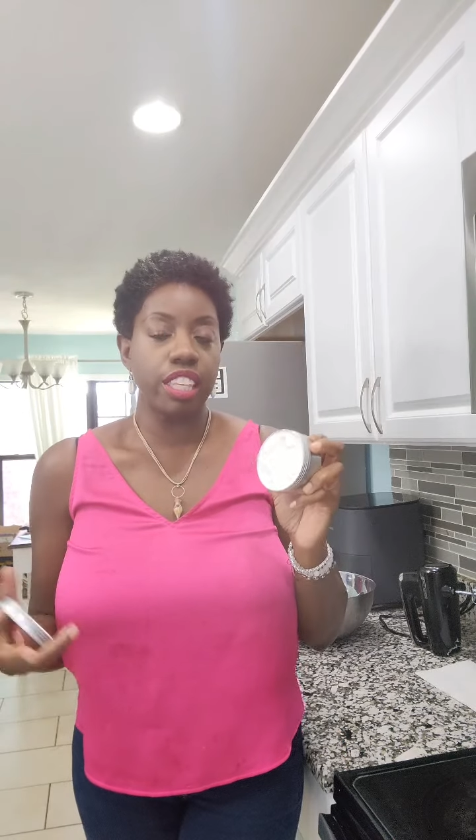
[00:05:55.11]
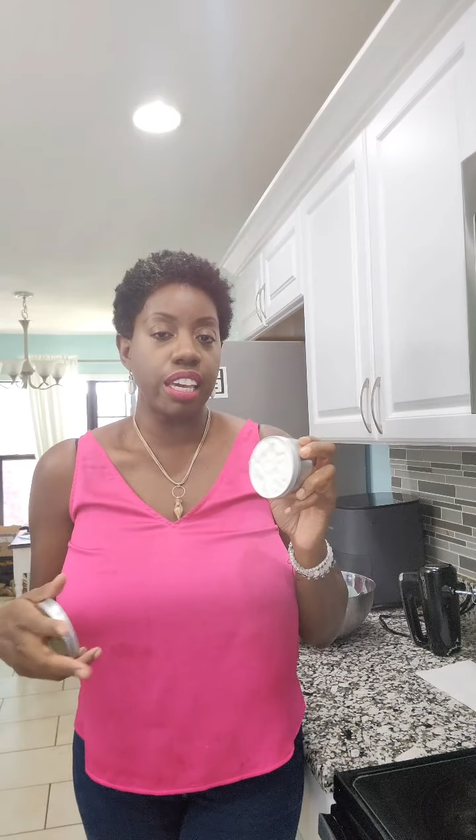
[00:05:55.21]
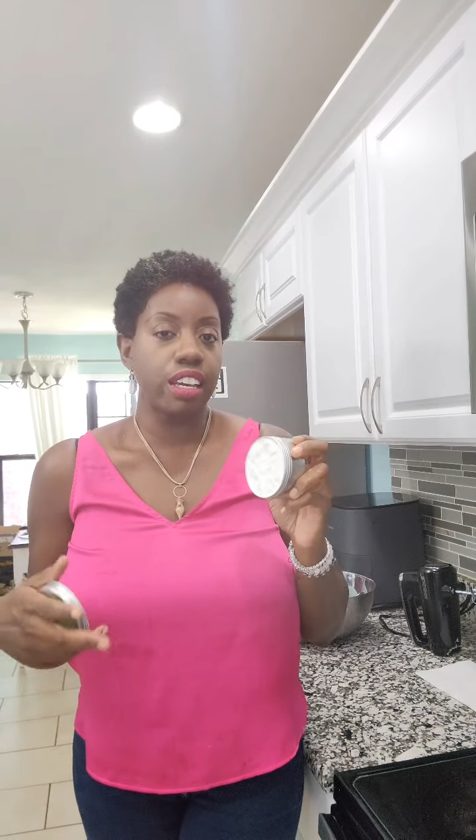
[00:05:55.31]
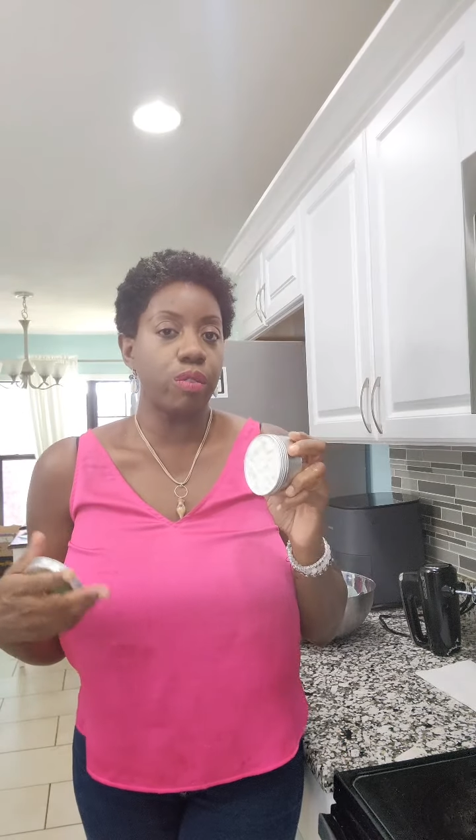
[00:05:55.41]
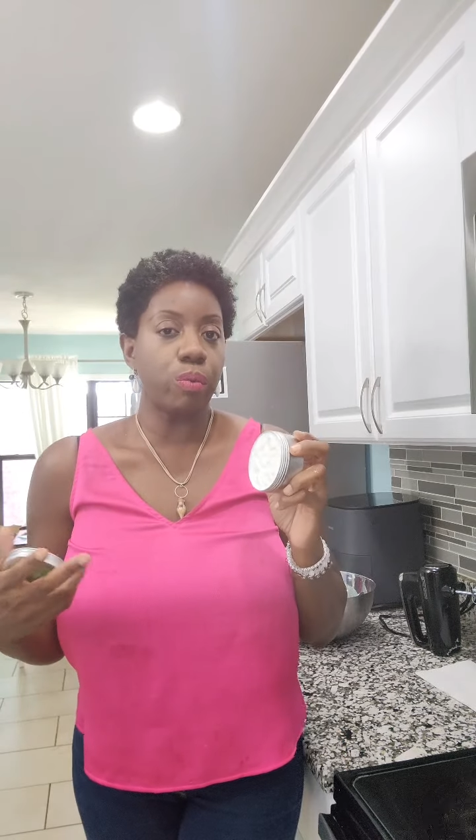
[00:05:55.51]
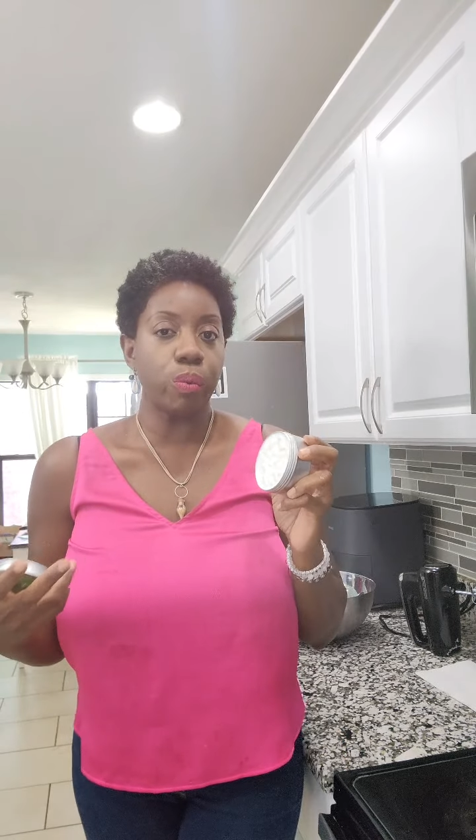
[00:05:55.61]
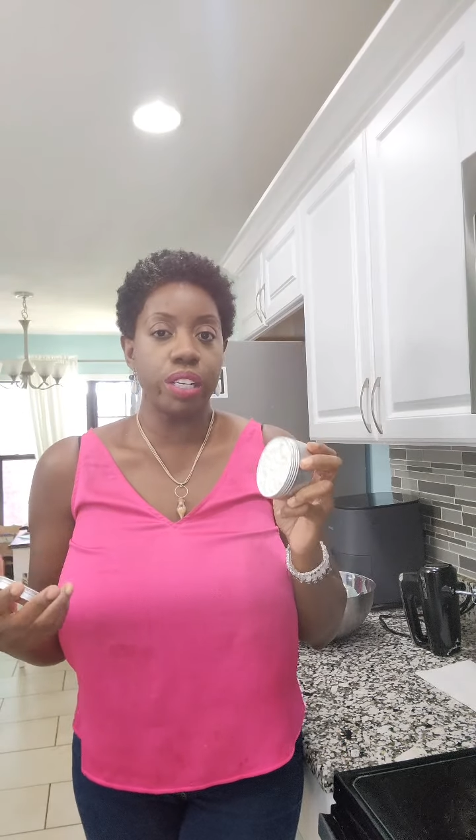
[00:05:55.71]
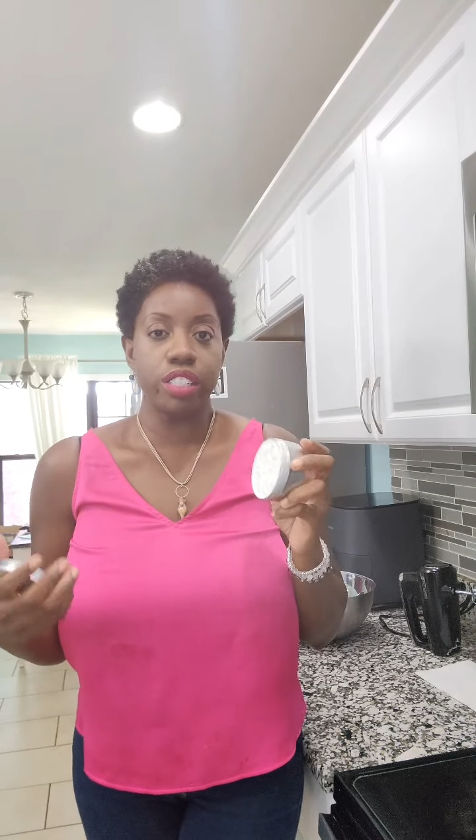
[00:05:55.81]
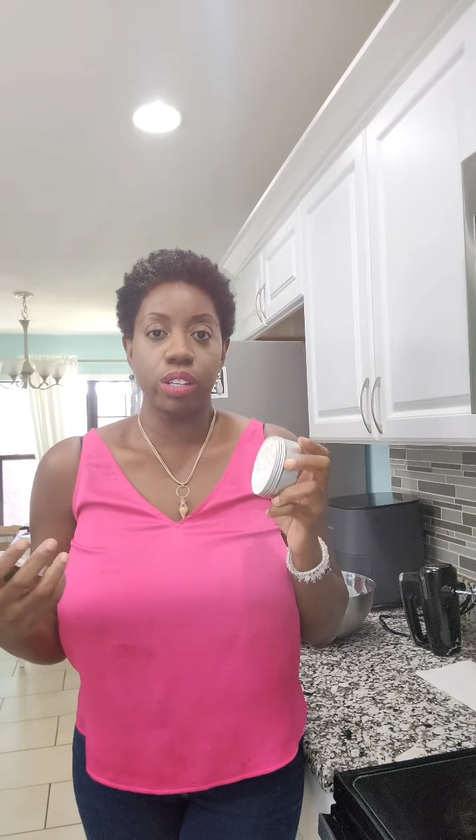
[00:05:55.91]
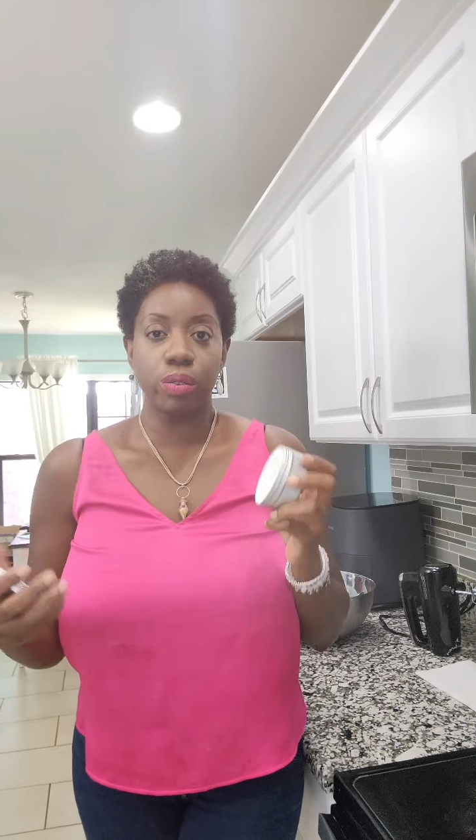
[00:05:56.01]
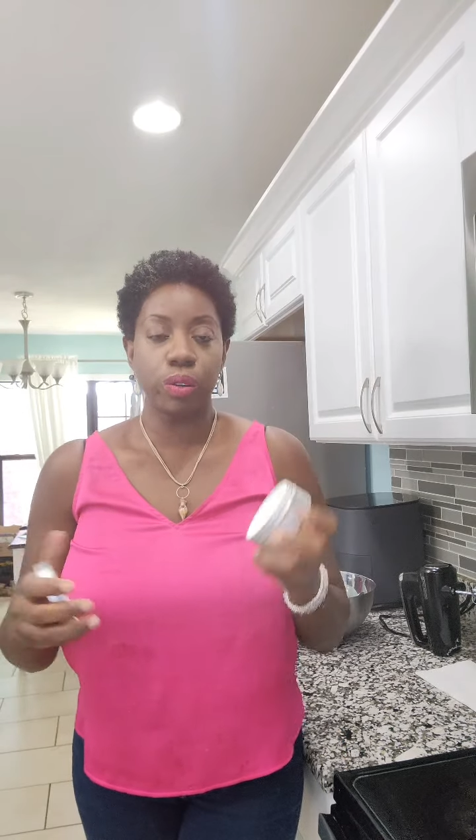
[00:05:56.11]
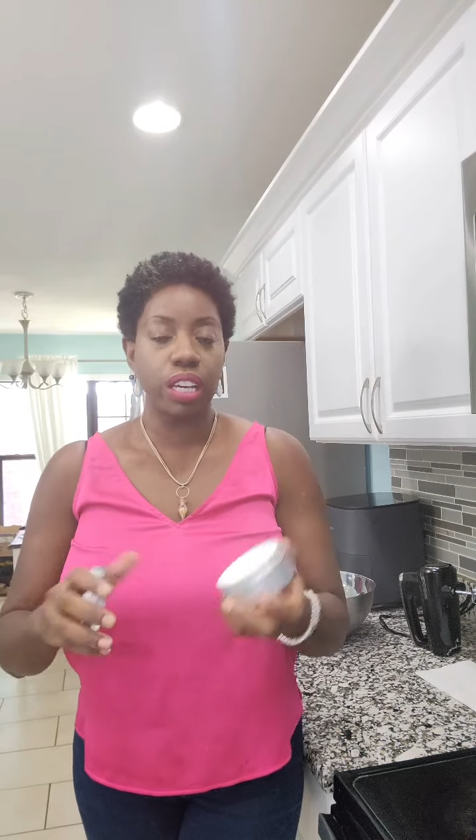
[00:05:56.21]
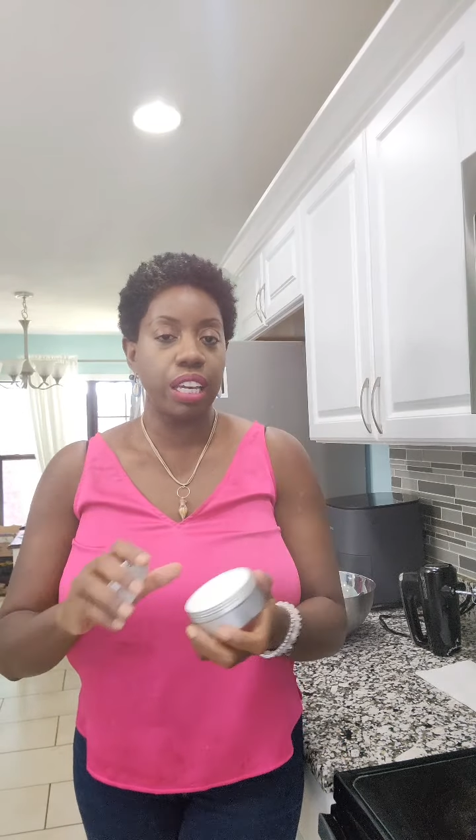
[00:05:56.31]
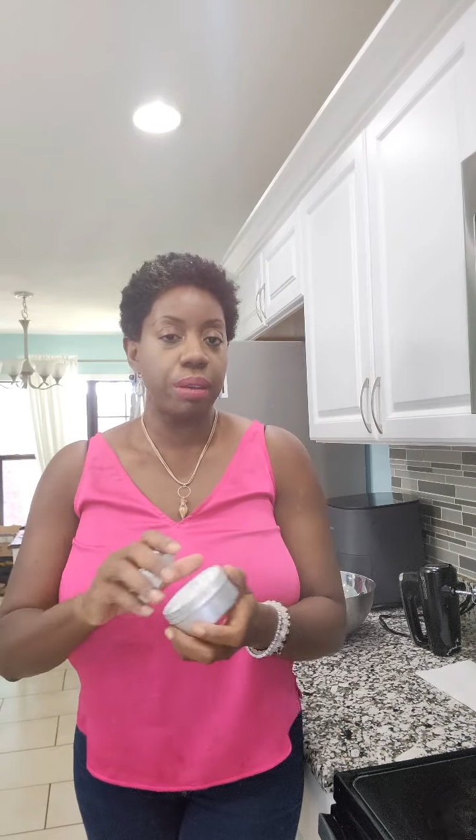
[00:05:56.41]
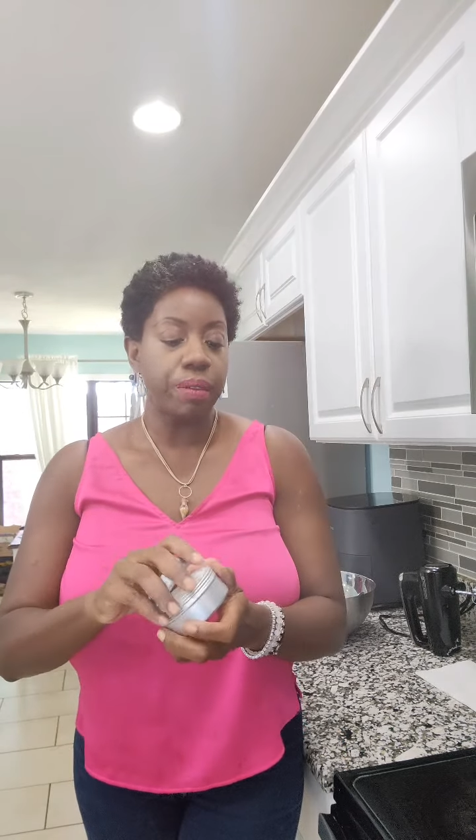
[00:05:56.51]
thick, rich
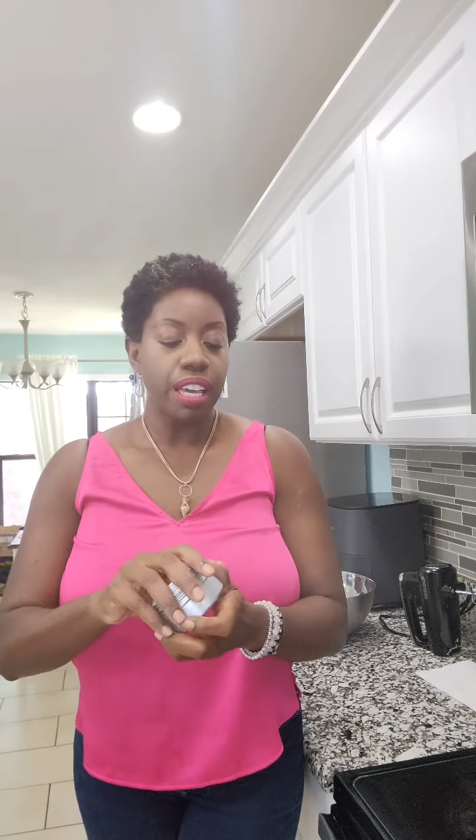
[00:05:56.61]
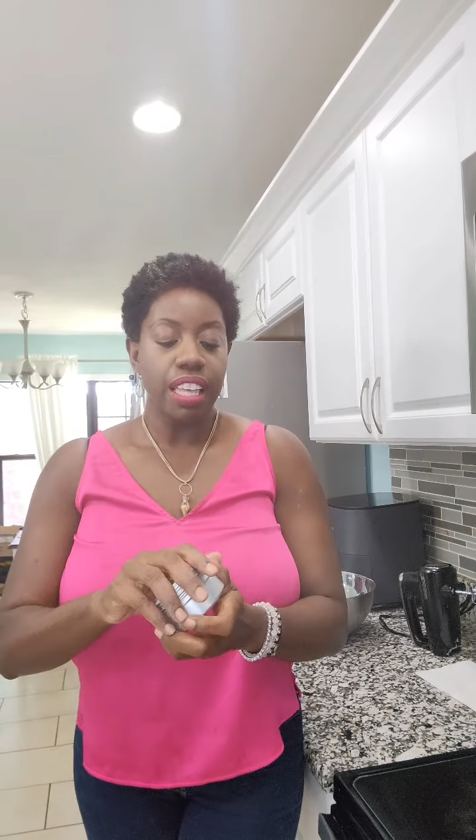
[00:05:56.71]
cream